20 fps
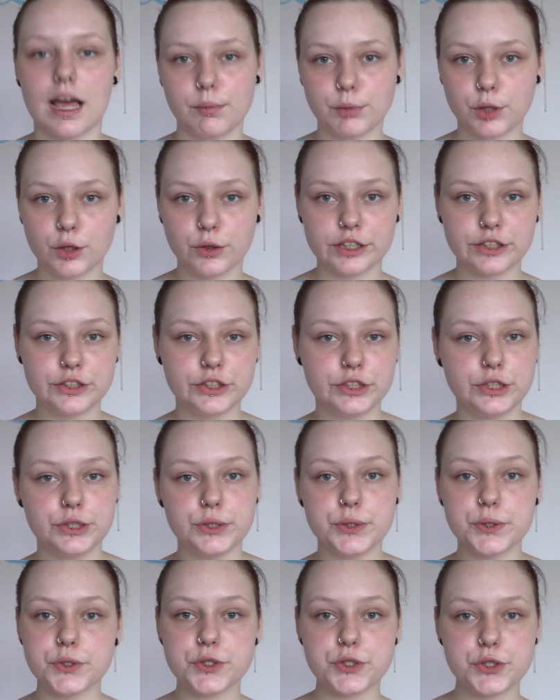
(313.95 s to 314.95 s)
I'm going to
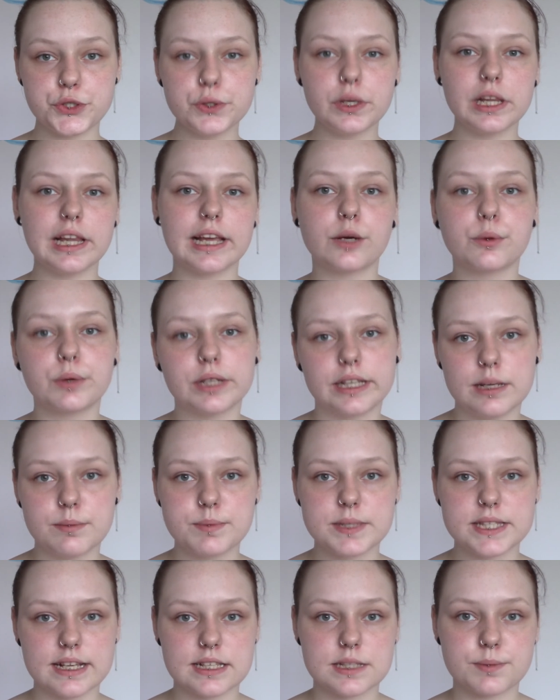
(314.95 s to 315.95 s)
use two liquid
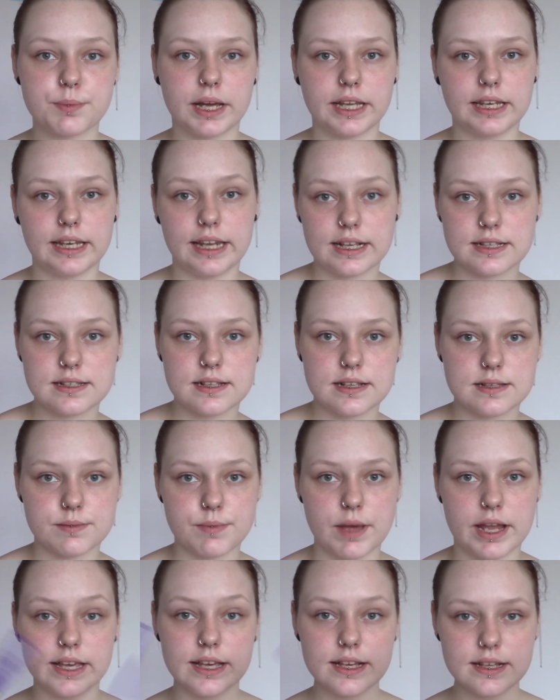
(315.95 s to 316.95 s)
lipsticks by NYX
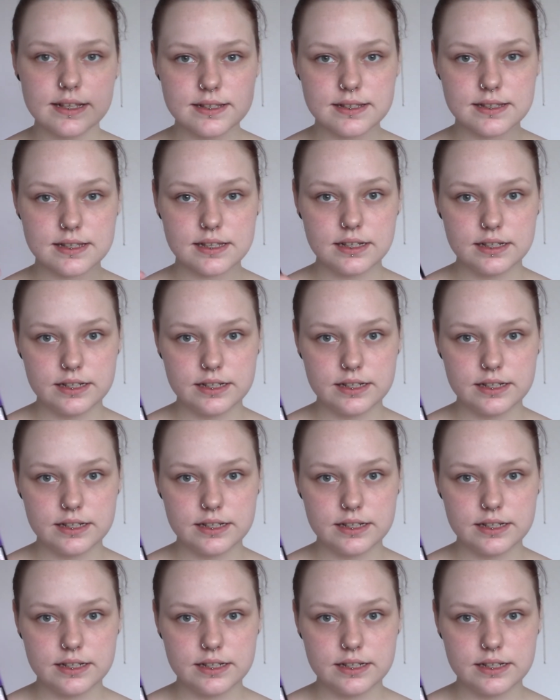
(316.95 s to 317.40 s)
Cosmetics,